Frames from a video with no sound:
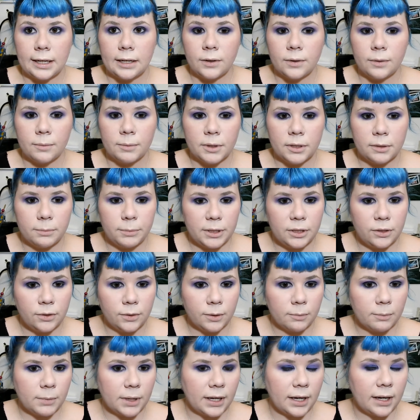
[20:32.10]
now I'm going to be
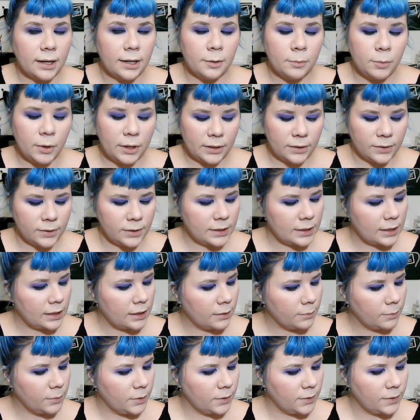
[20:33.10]
doing my eyebrows,
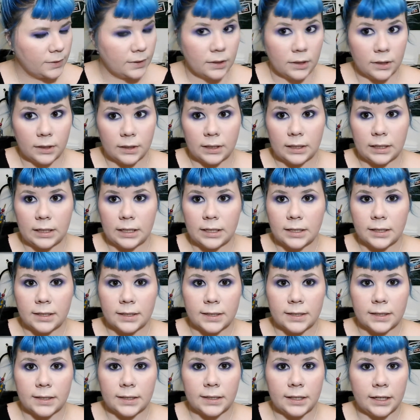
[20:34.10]
and I'm using the
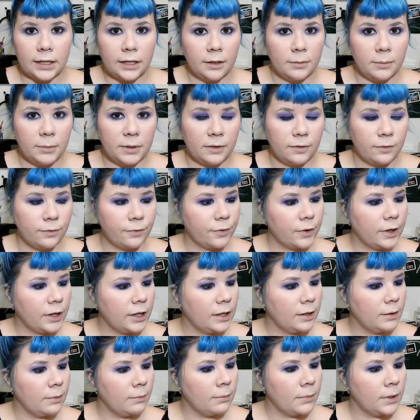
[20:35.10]
NYX Tame and
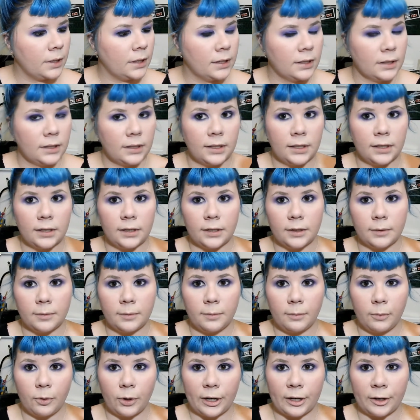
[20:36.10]
Frame
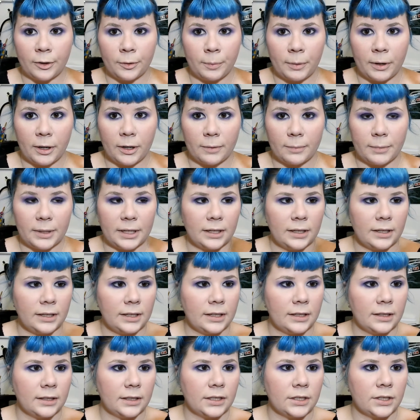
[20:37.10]
Tinted Brow Pomade
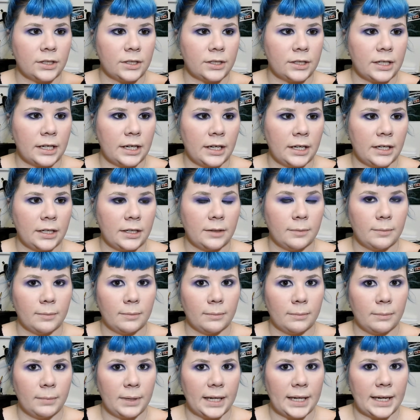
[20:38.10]
in the shade
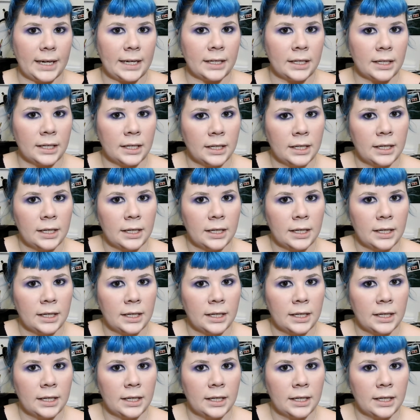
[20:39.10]
Black.